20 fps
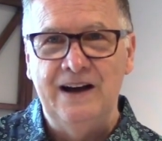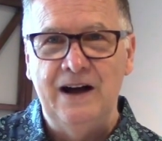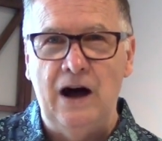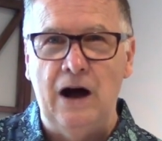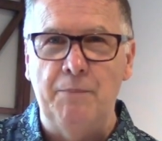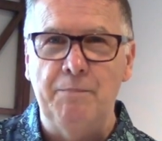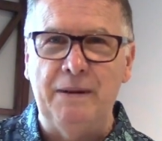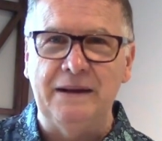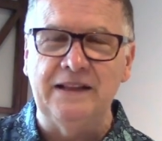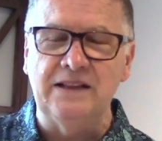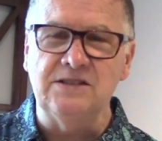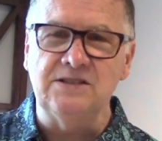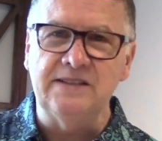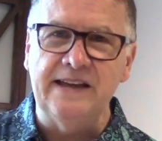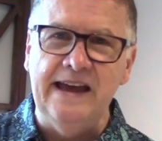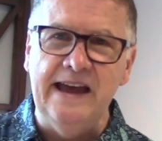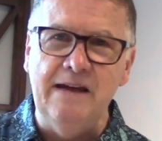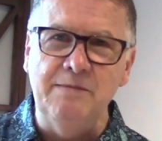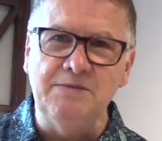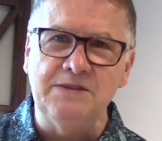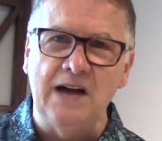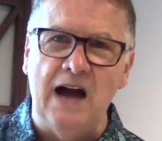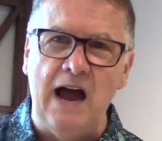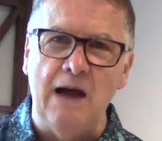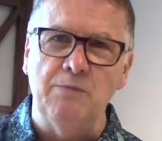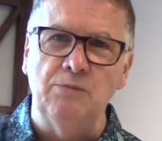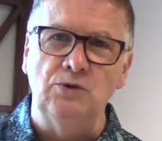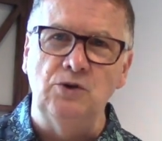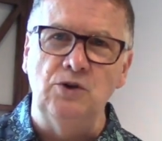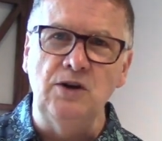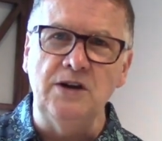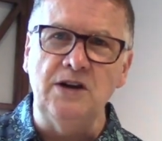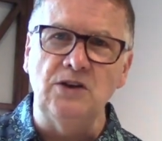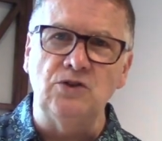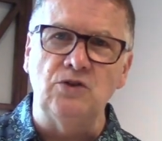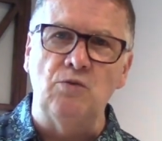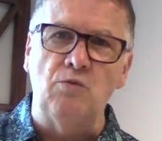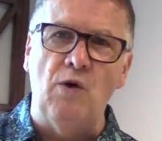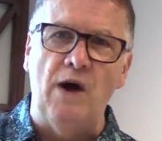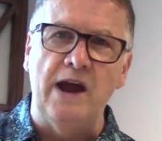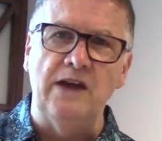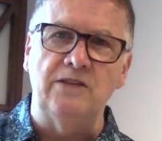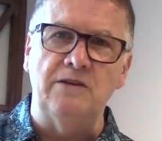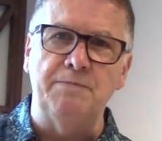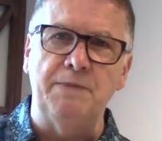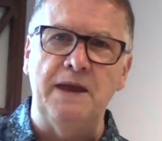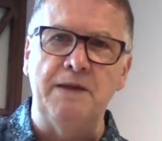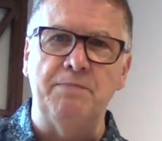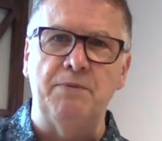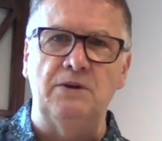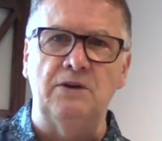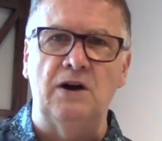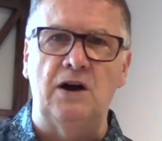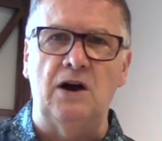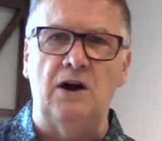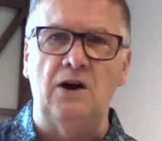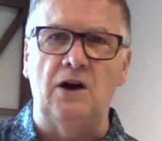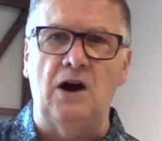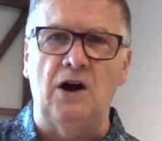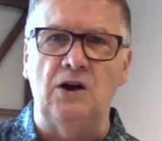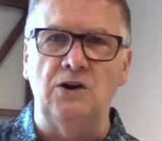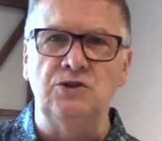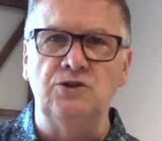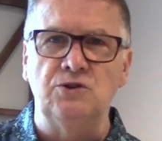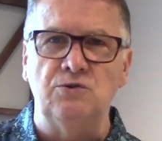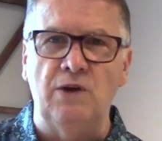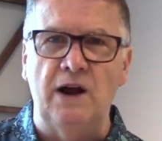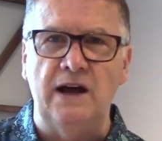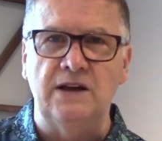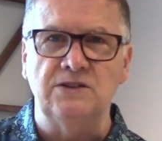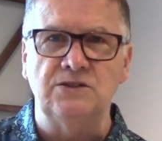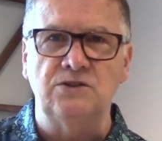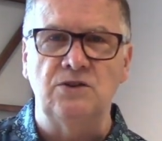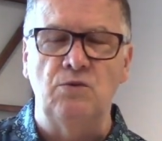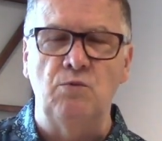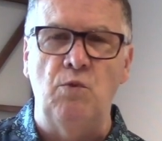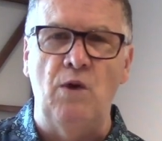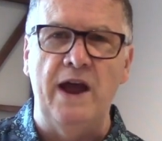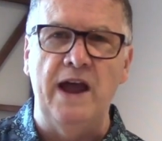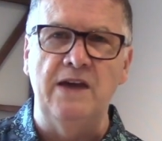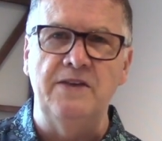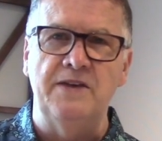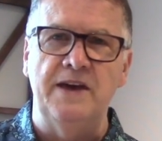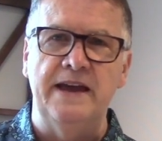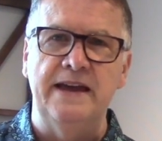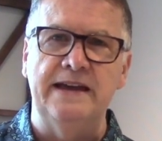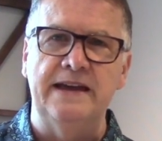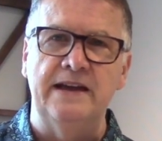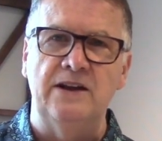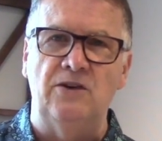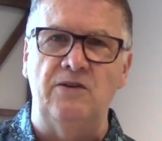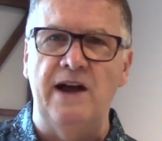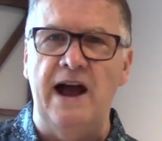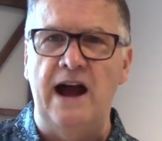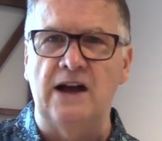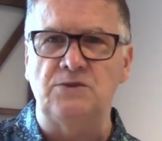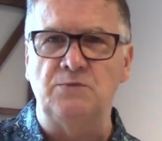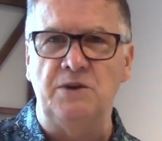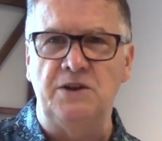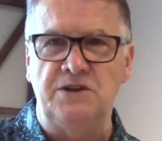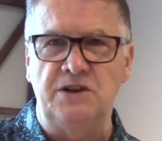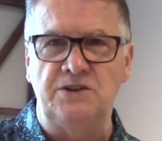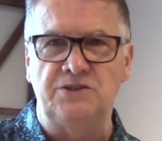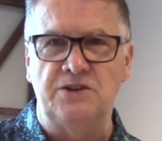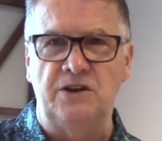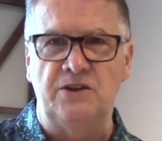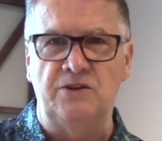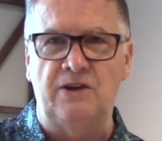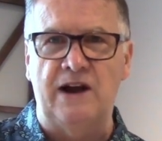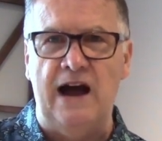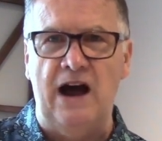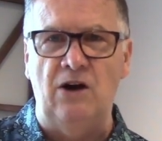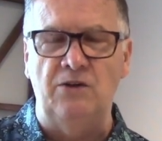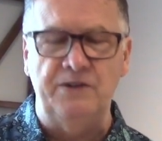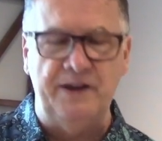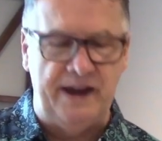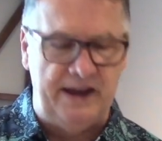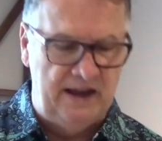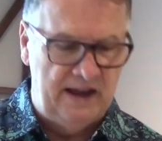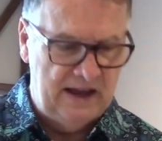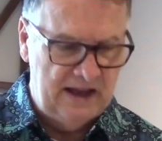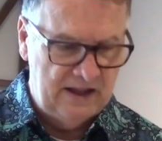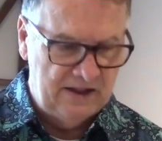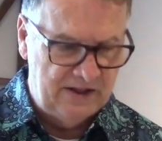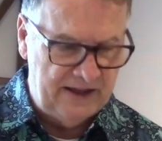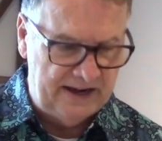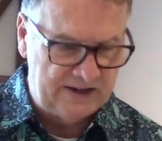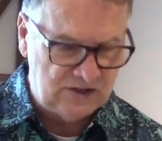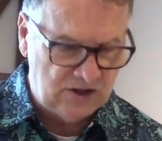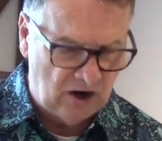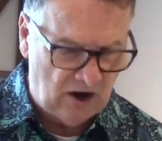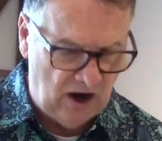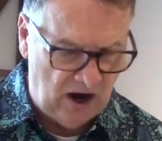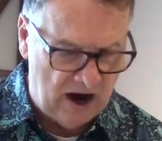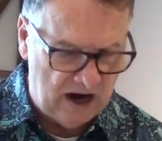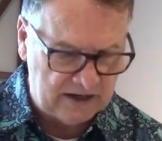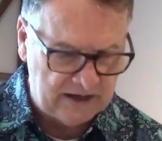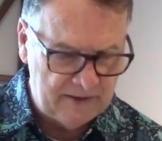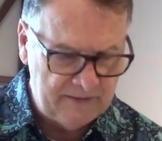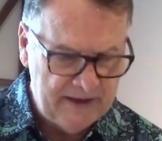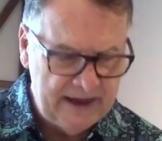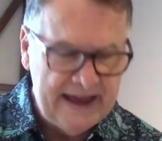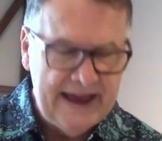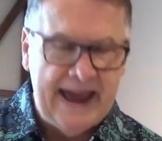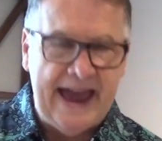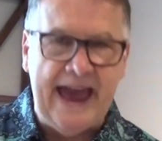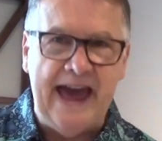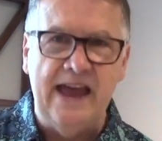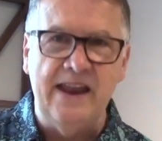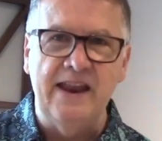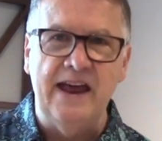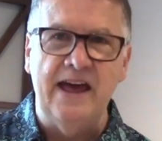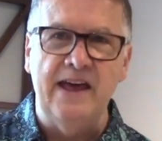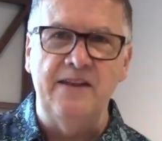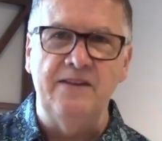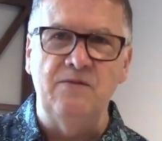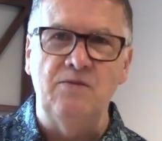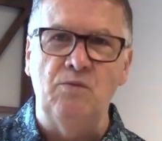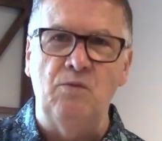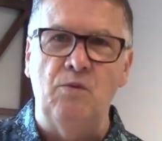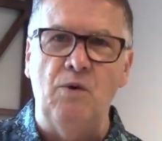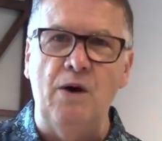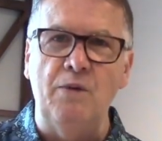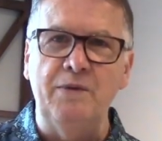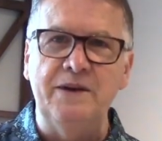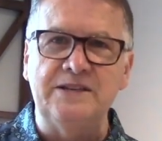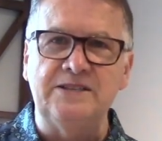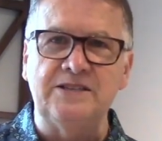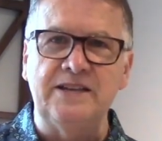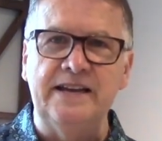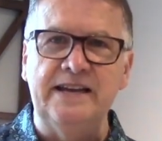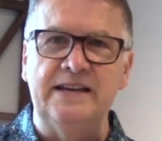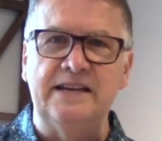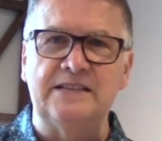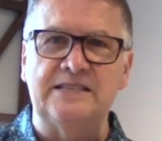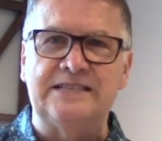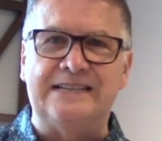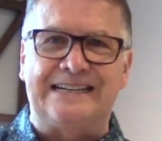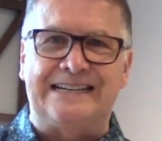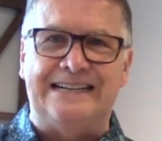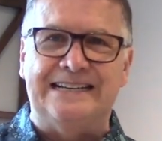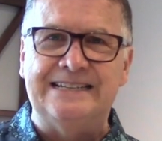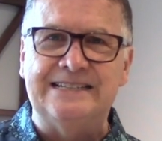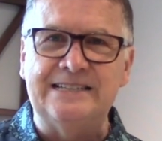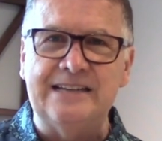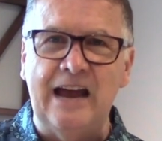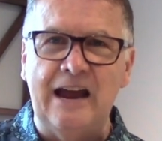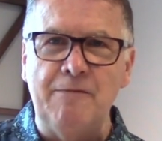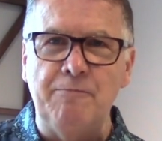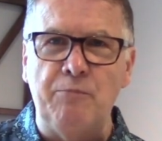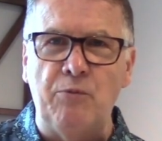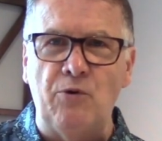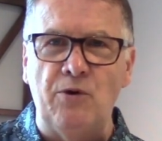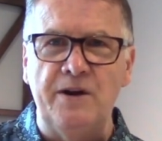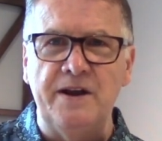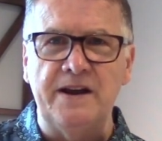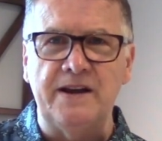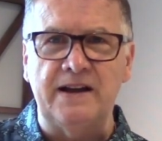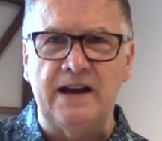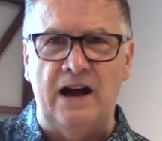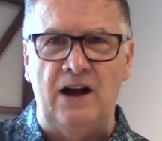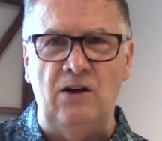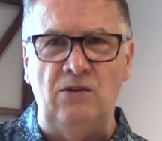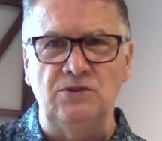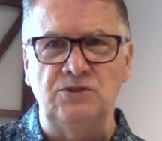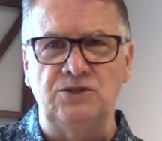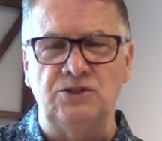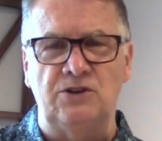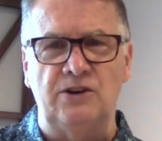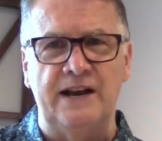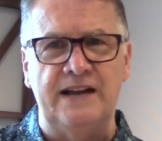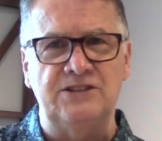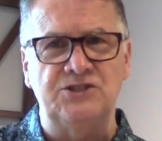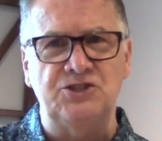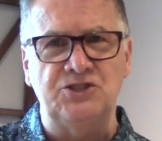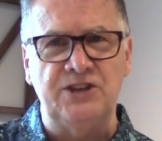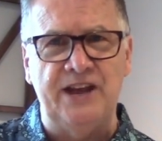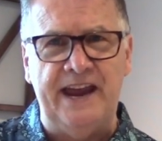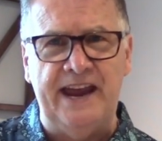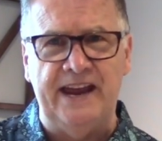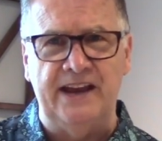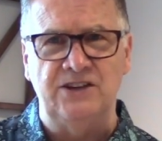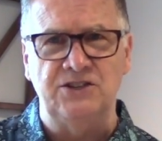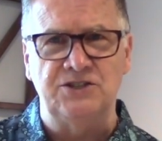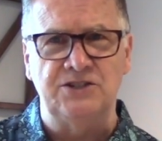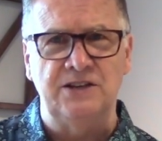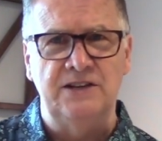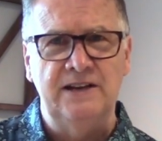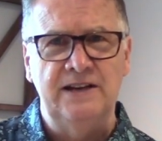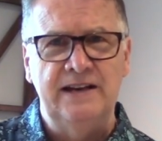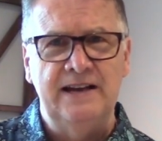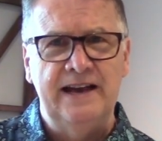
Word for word: Uh, but at the same time, look at the way the people are, are dressed, the way they interact with each other, how they, they talk. And, and what we see is the contemporary culture has changed.